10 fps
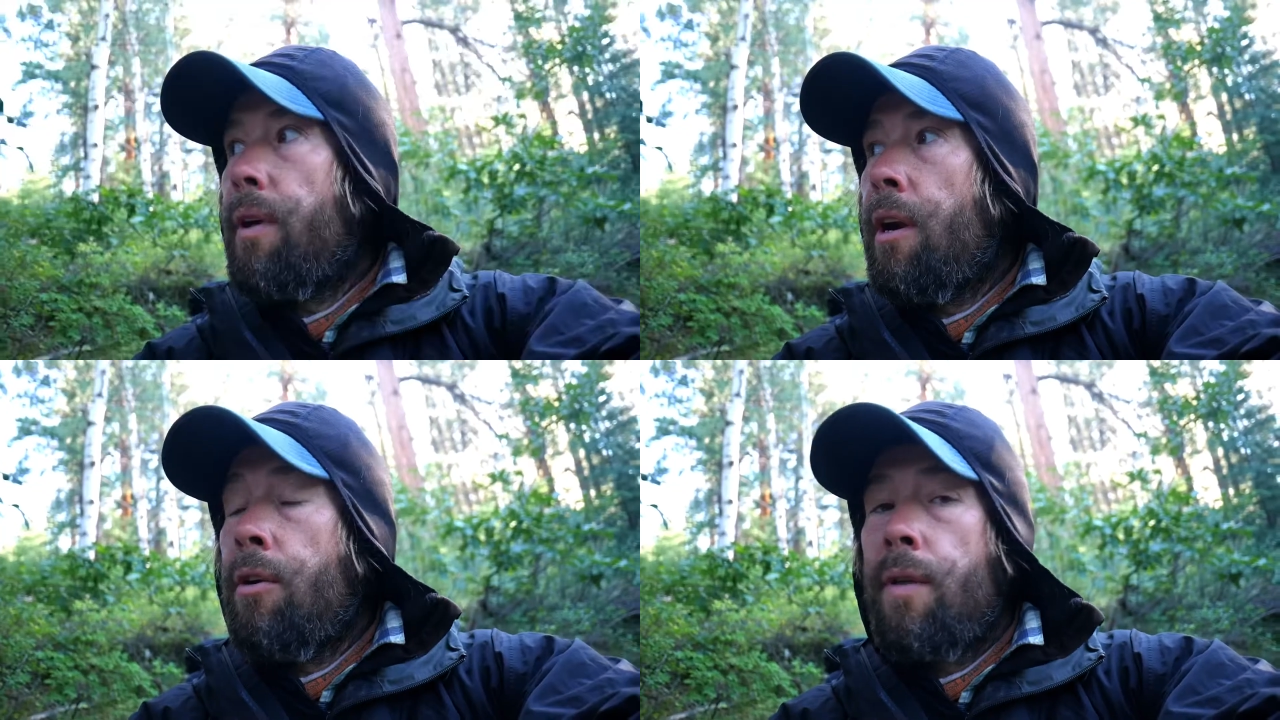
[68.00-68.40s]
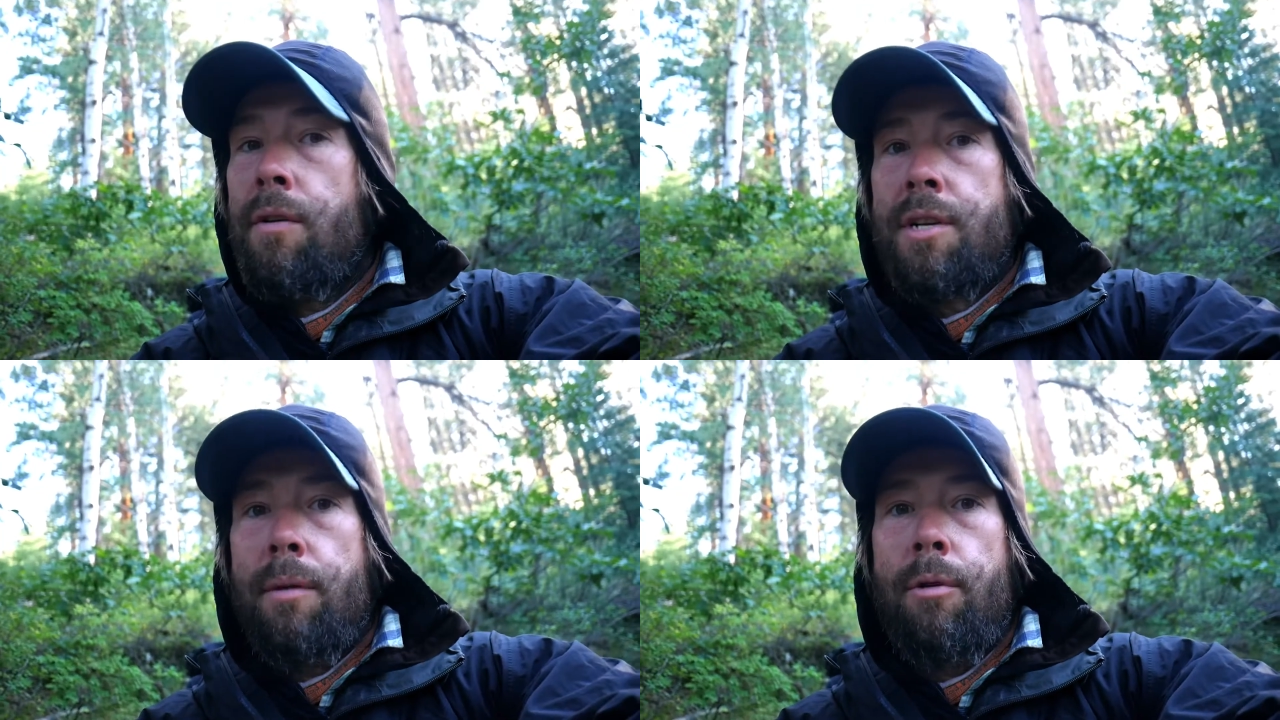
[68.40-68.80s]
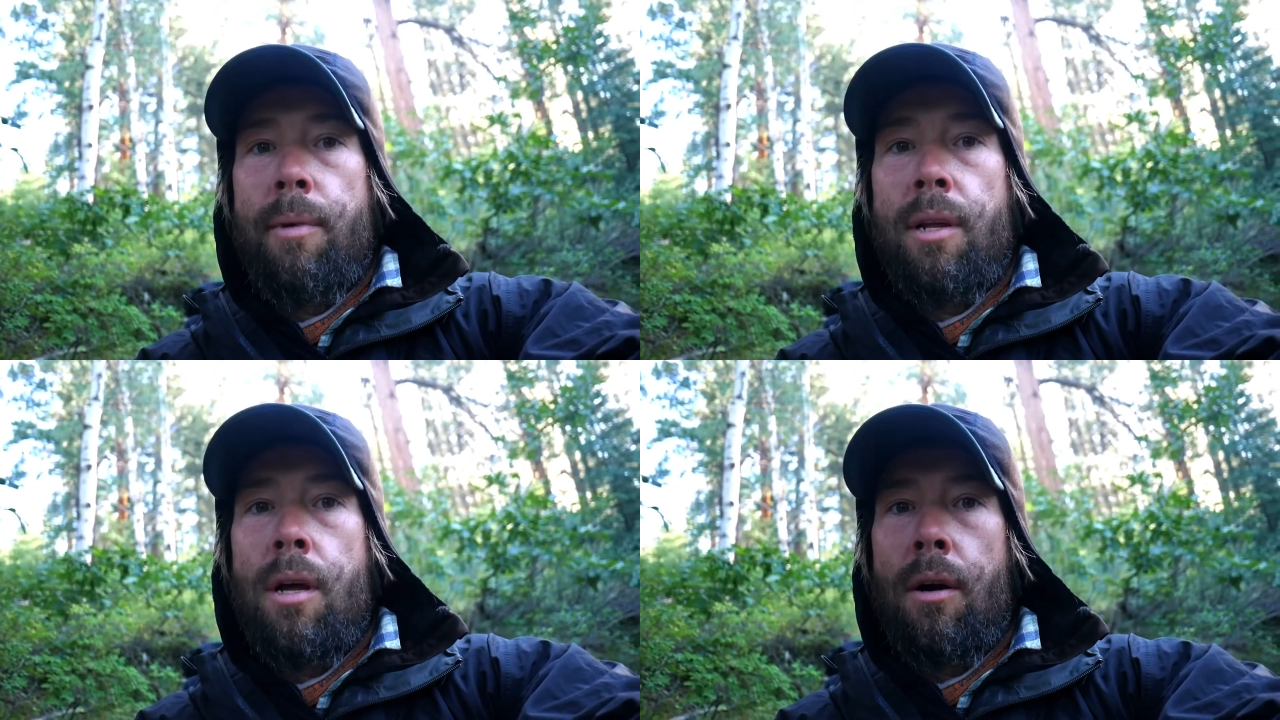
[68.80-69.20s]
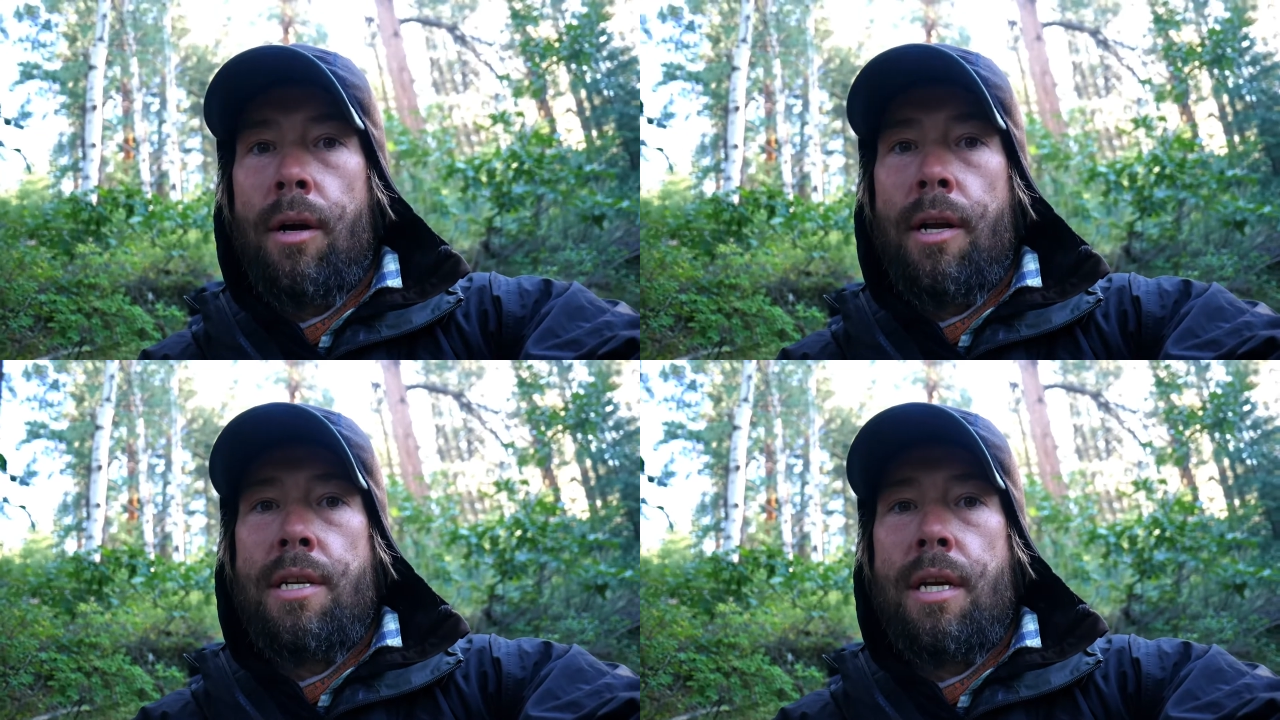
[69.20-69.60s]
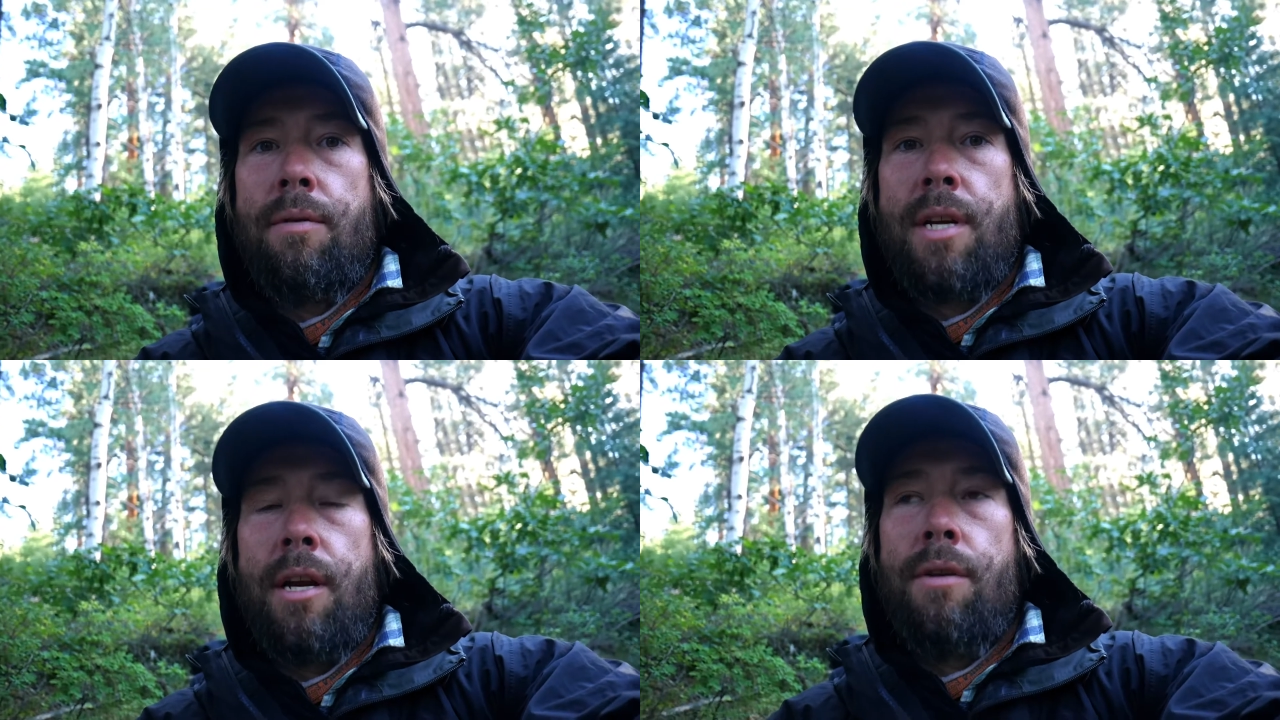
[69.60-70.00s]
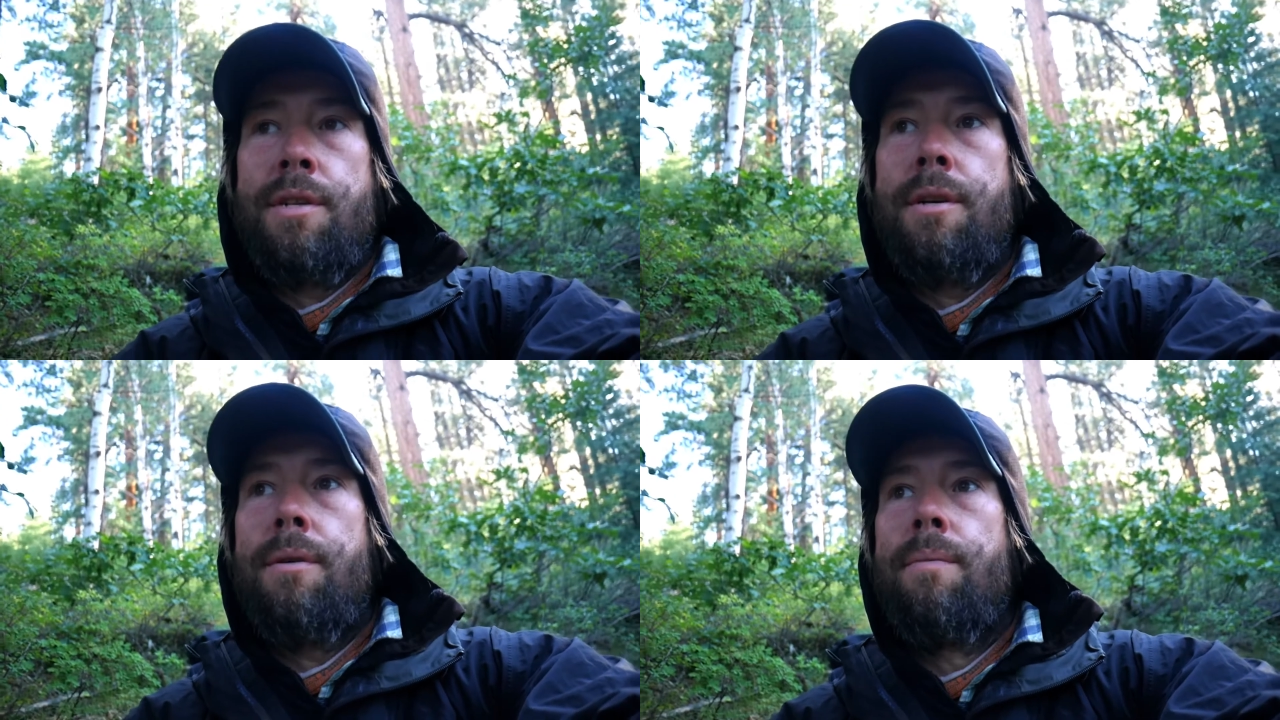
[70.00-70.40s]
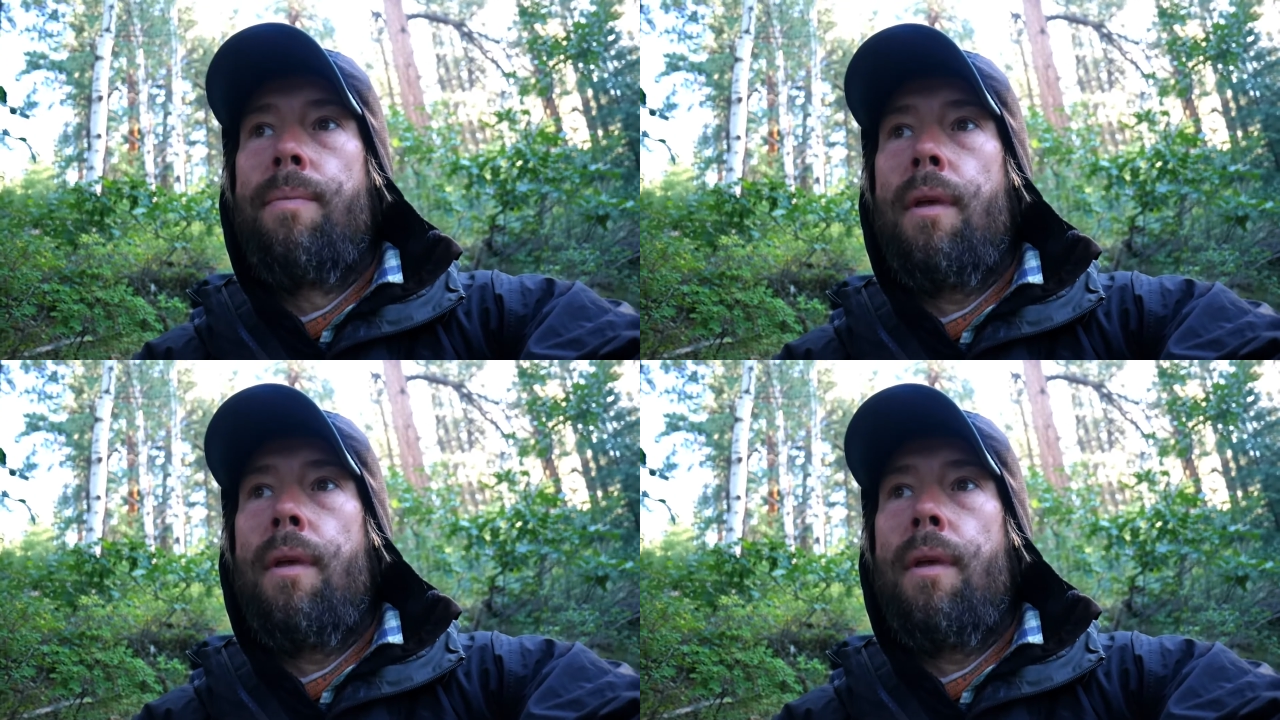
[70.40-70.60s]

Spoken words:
I knew that was going to put me at longer days than I was kind of used to.